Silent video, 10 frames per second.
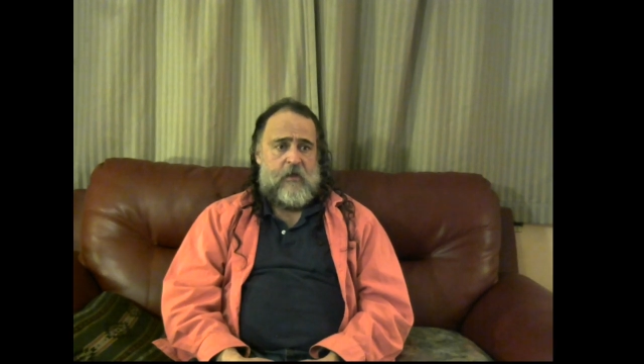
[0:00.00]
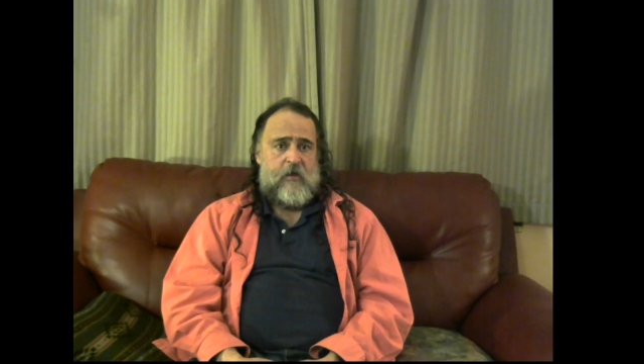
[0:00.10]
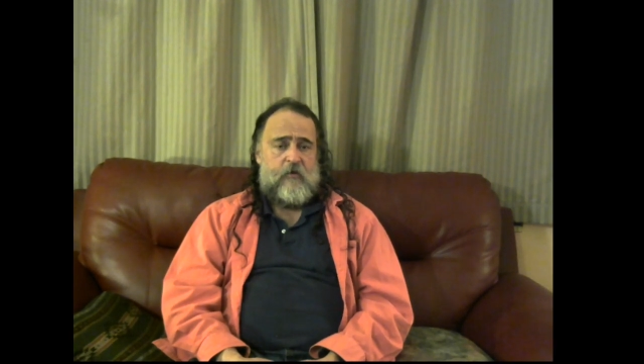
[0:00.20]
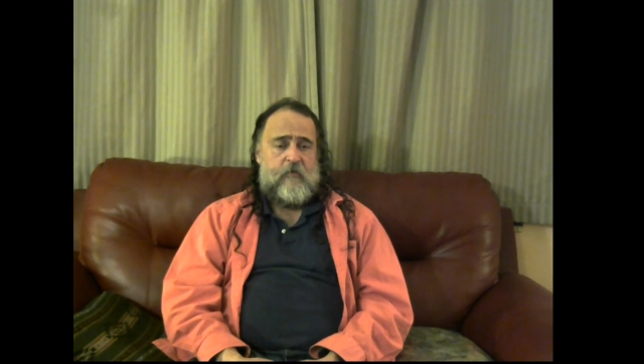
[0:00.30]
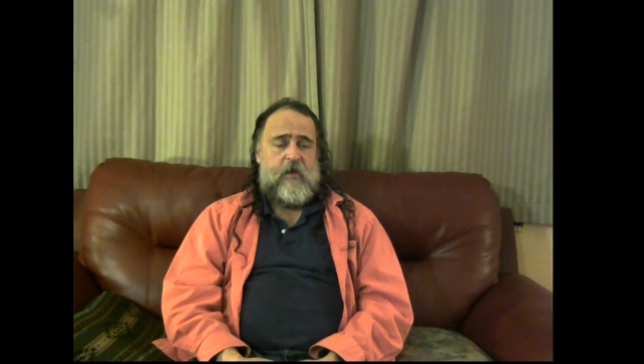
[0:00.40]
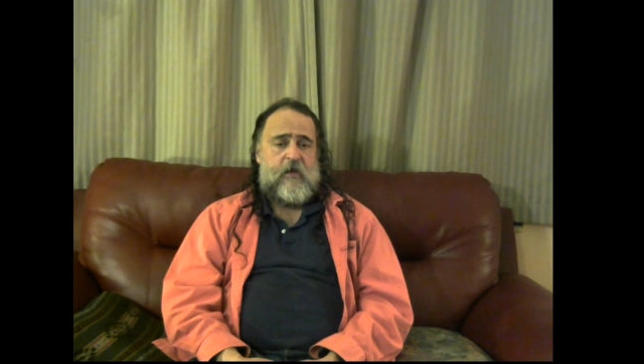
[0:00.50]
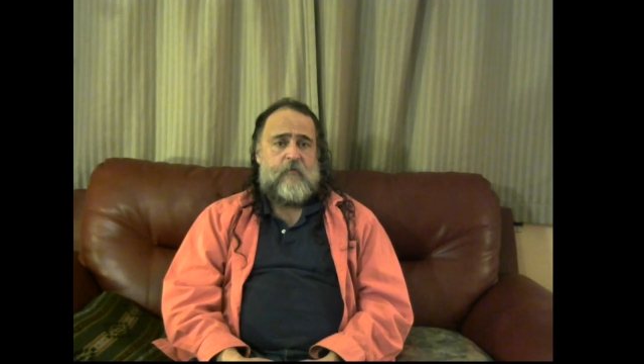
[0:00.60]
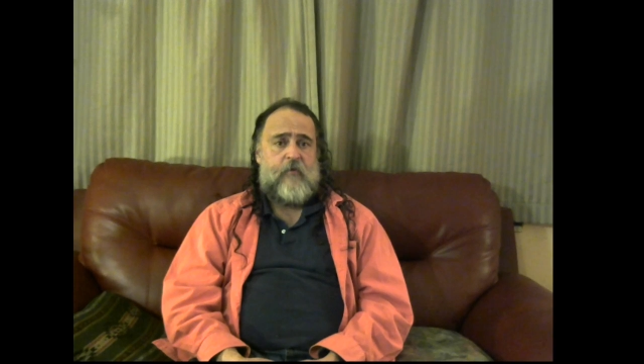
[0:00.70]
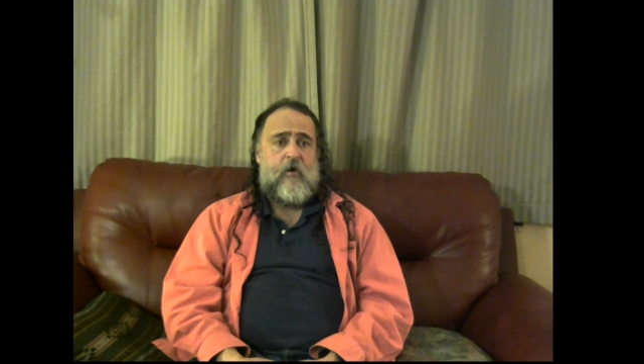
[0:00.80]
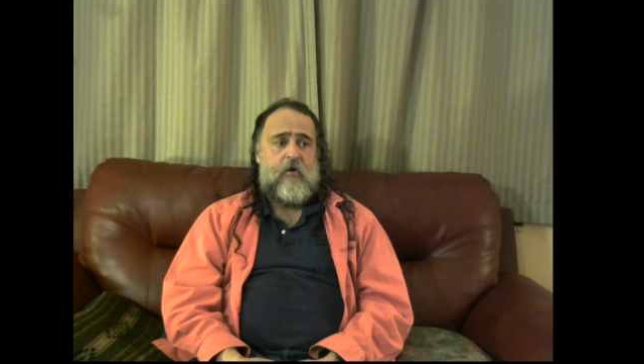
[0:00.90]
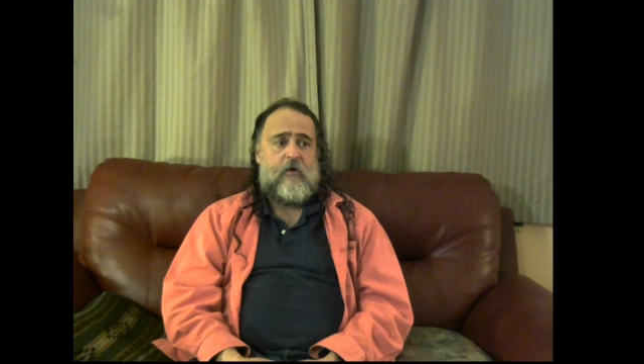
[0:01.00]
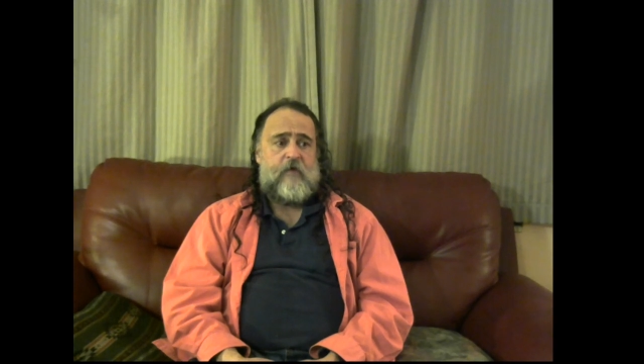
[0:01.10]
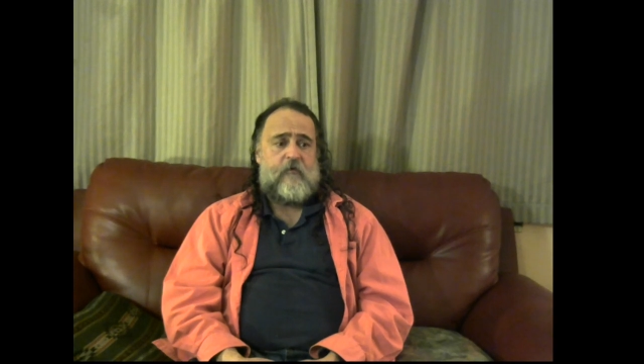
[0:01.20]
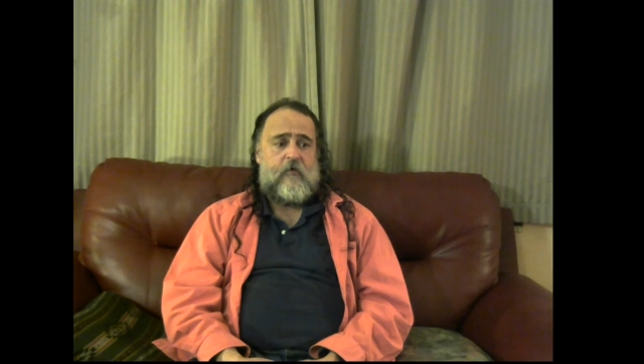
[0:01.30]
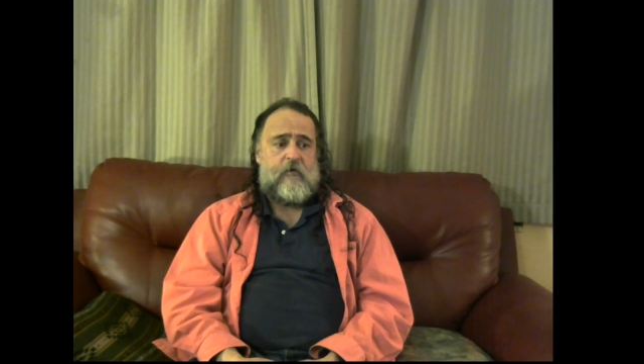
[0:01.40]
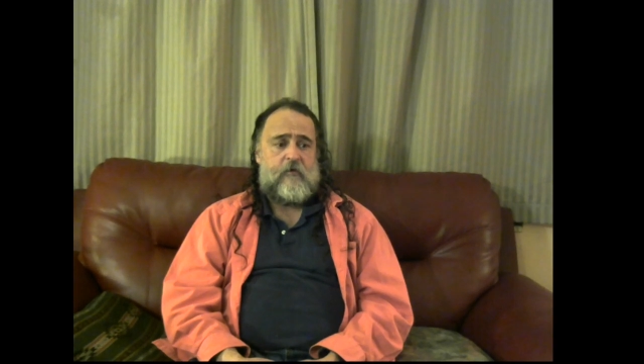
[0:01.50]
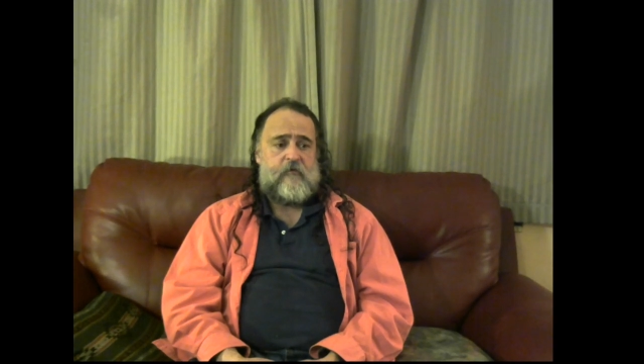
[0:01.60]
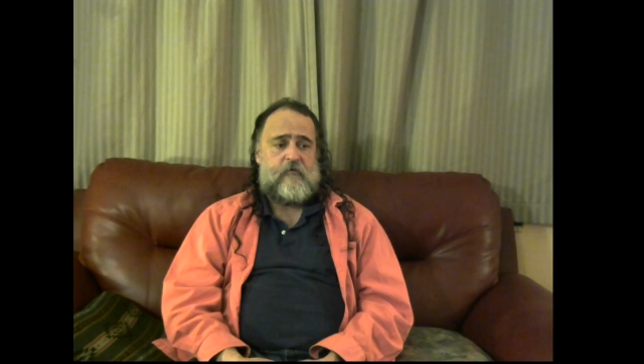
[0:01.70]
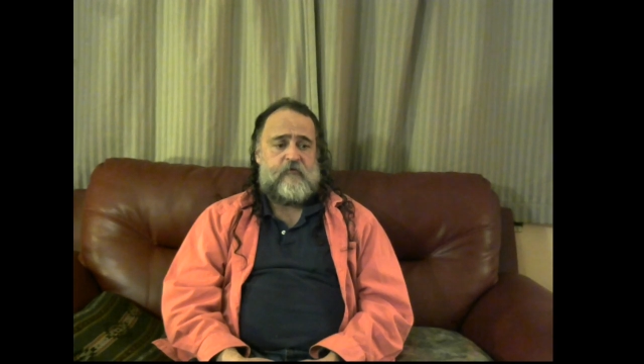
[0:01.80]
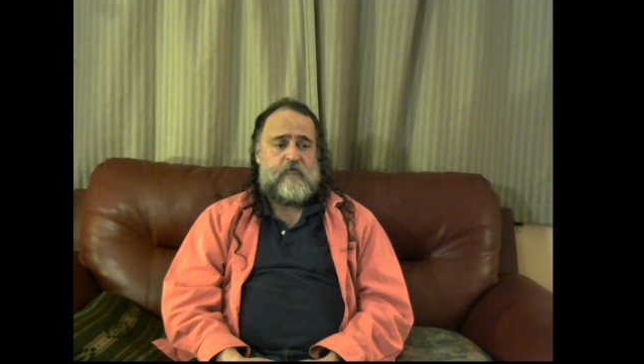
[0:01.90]
you make it part of your
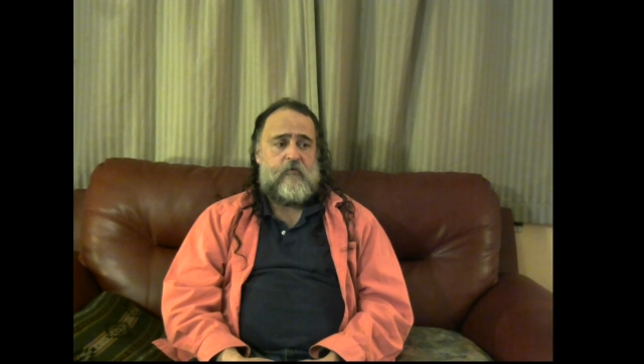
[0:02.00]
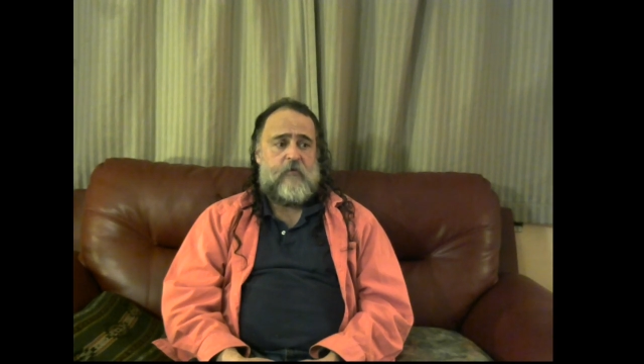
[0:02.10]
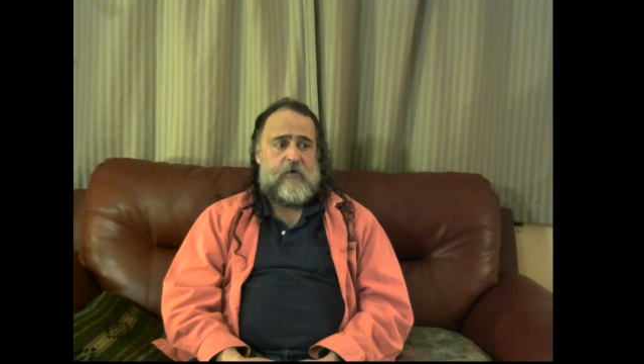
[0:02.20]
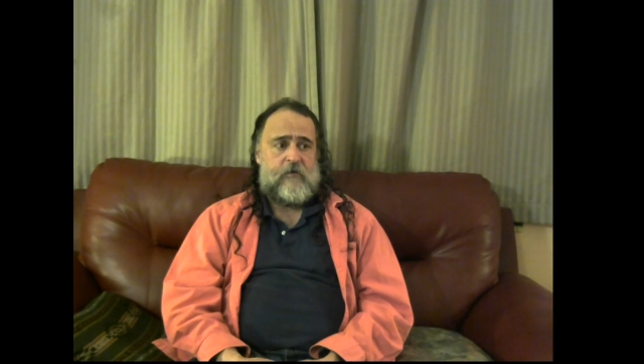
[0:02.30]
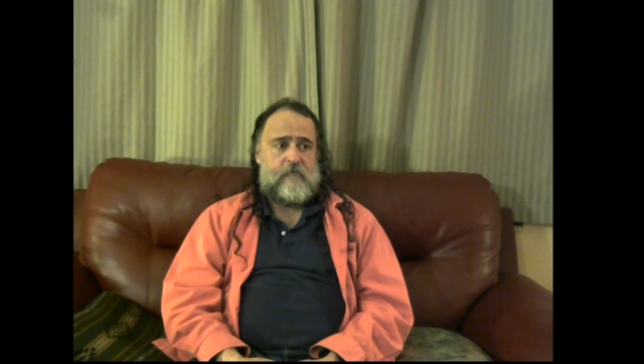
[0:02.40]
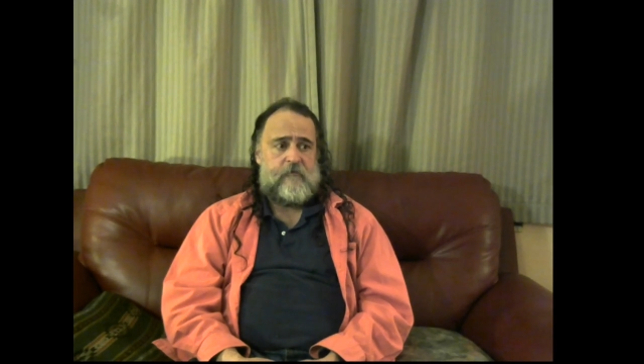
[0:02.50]
true will.